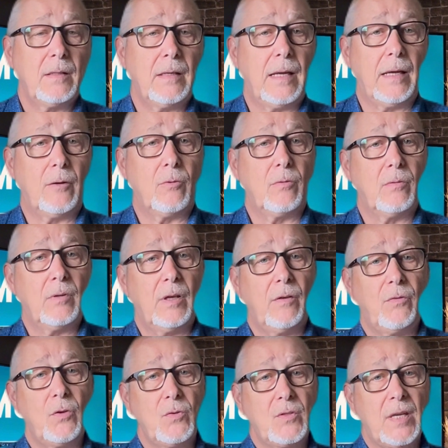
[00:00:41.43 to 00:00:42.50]
Now,
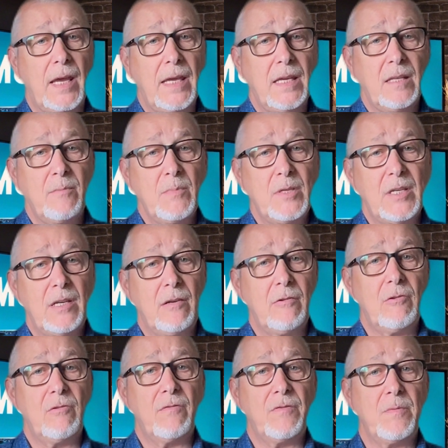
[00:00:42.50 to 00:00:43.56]
if you take the
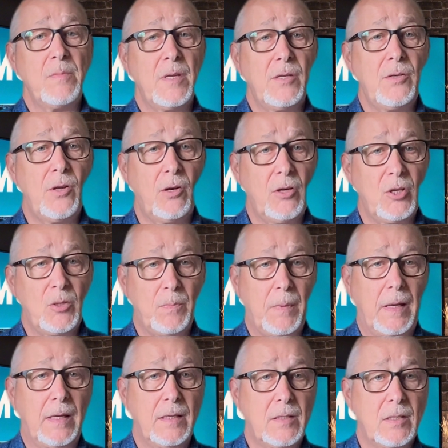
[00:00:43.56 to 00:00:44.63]
material from the knowledge
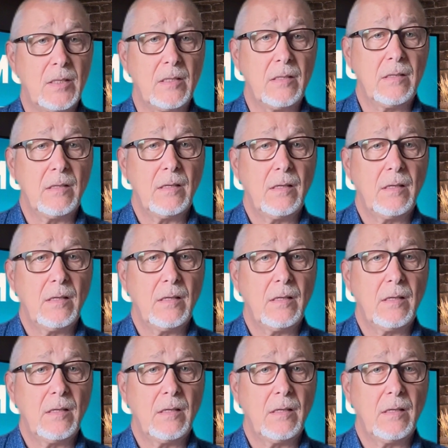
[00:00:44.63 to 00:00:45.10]
base,